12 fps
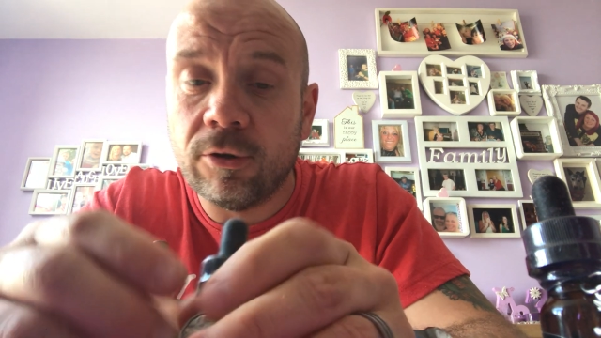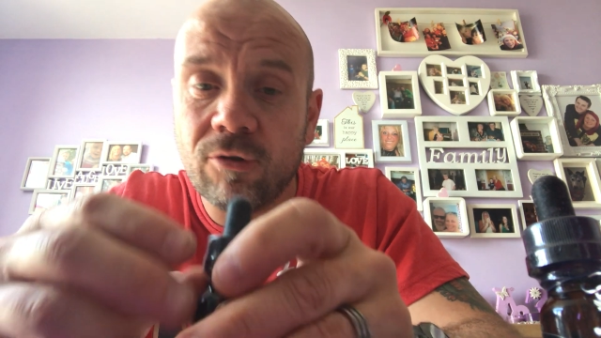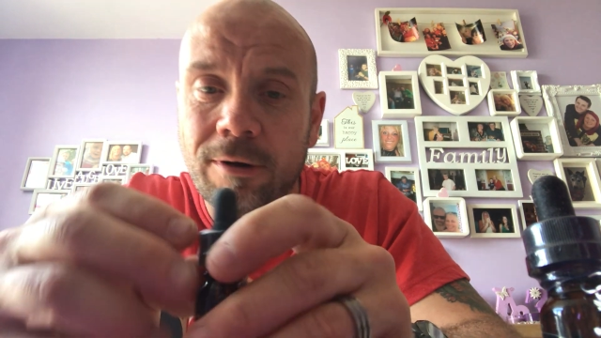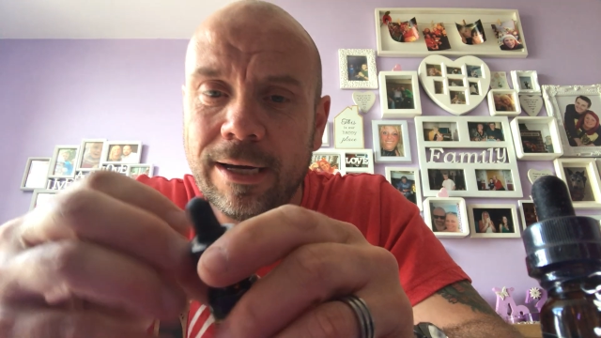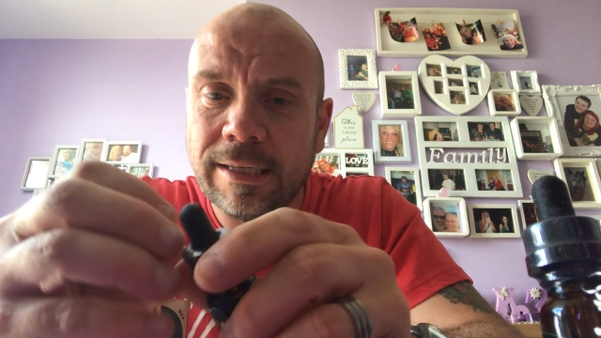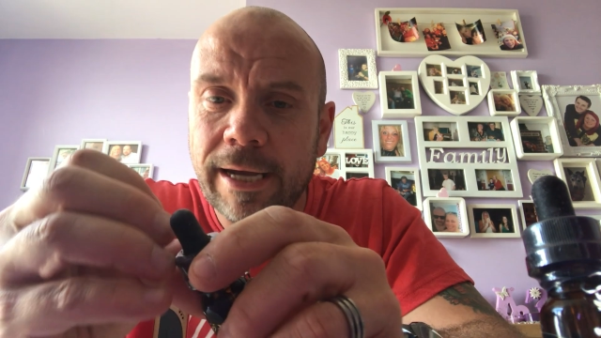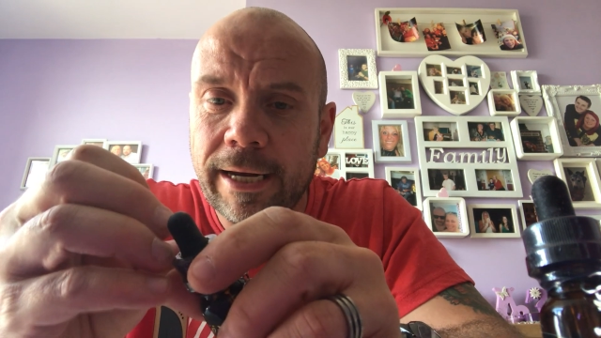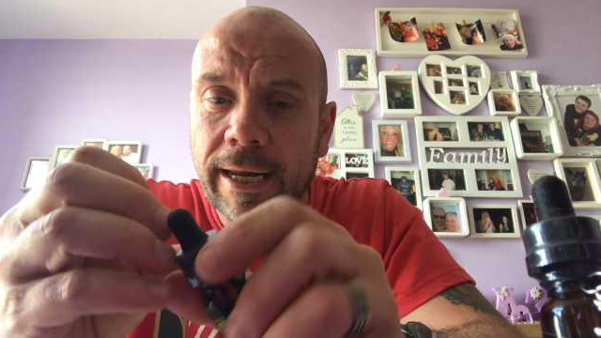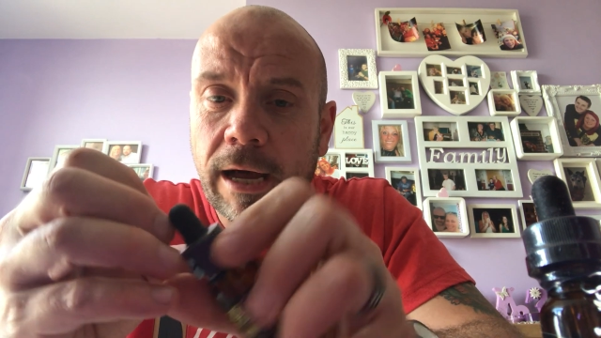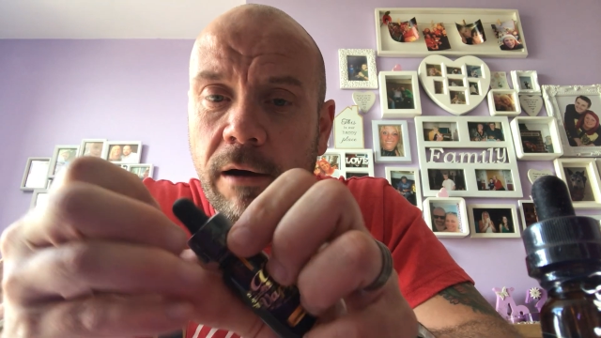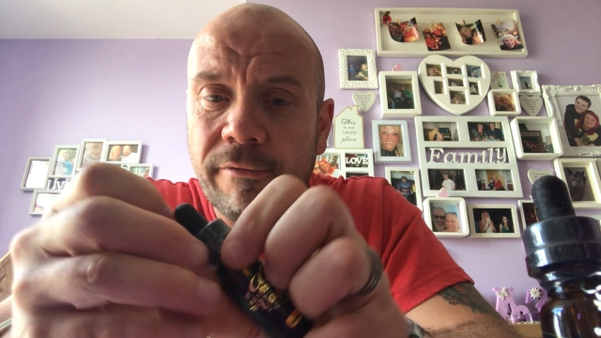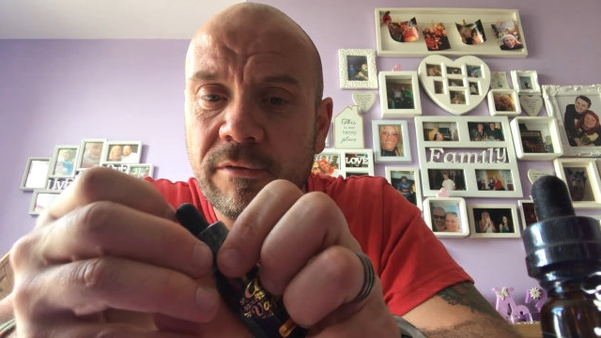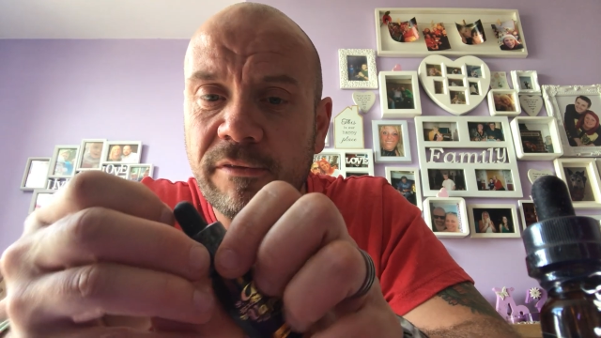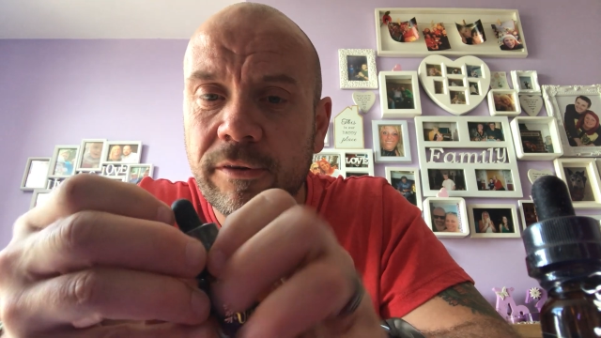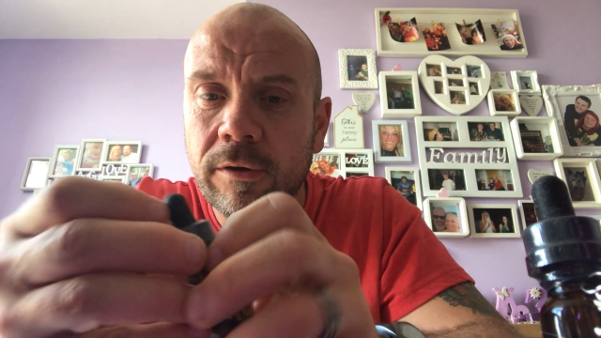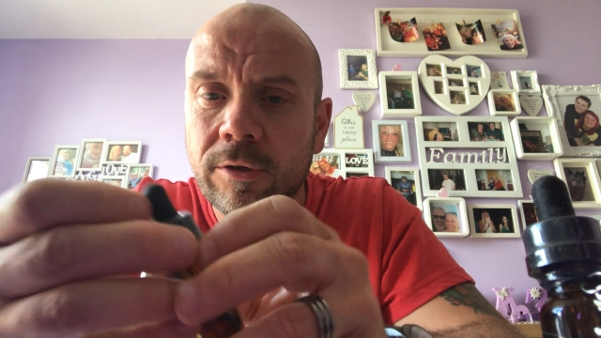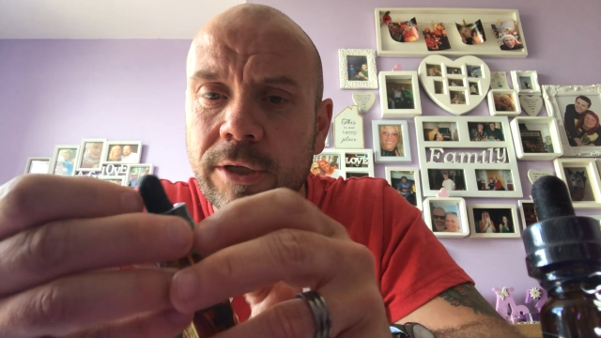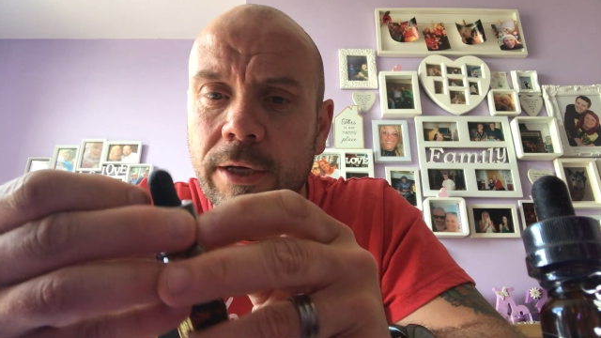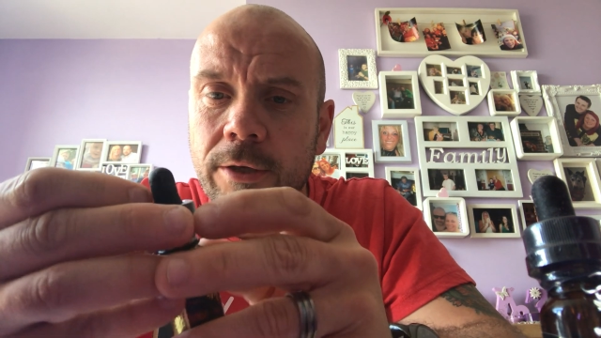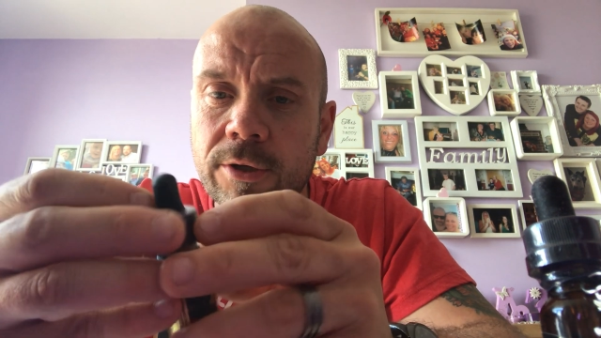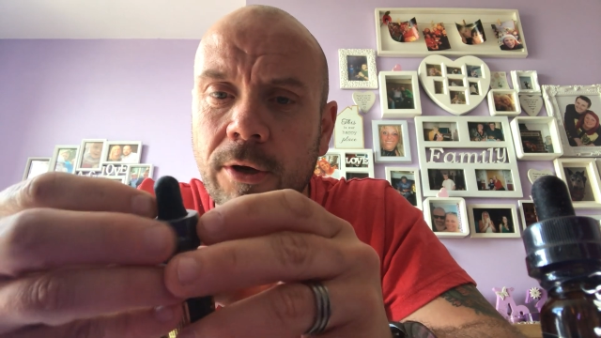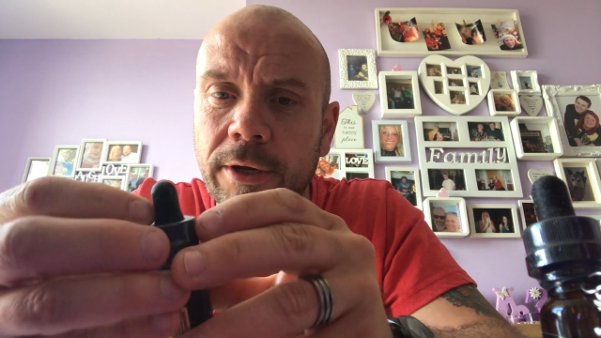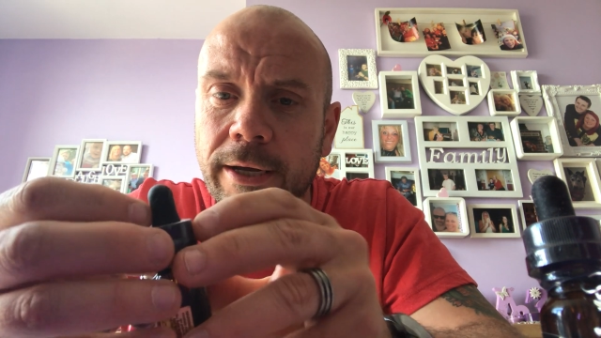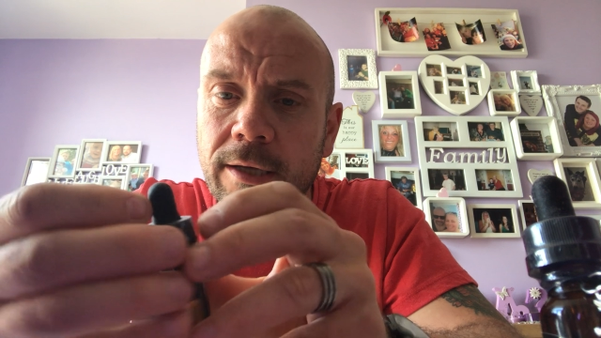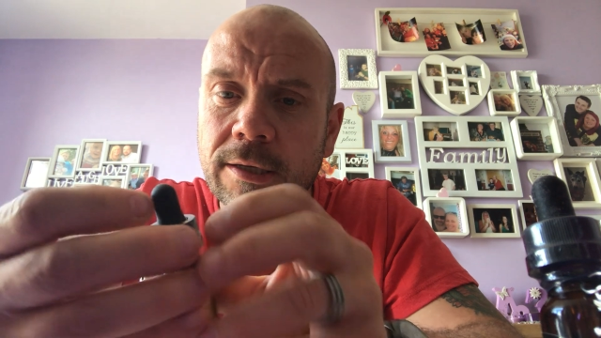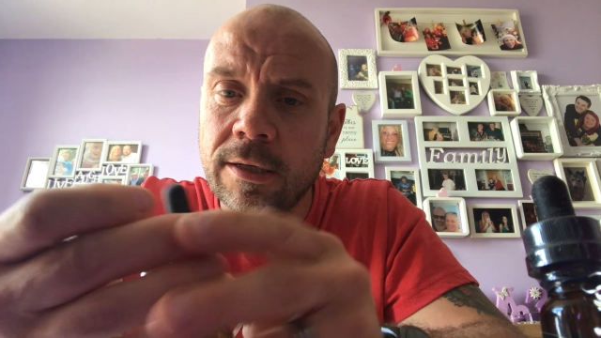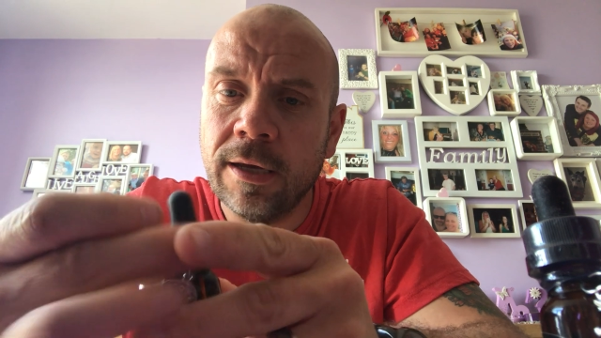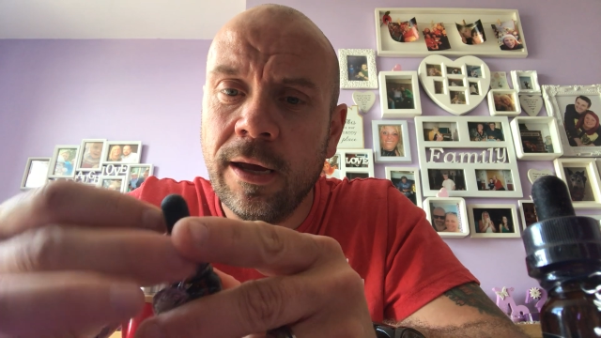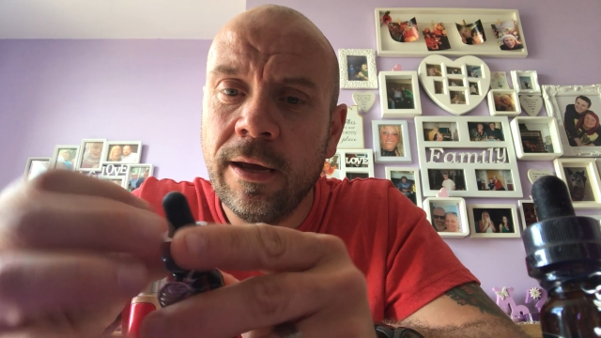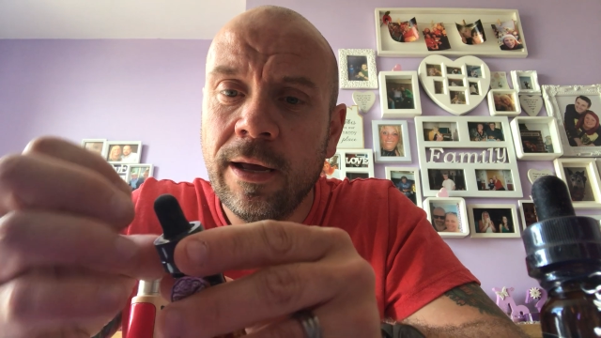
Now try saying that after a few gin and tonics.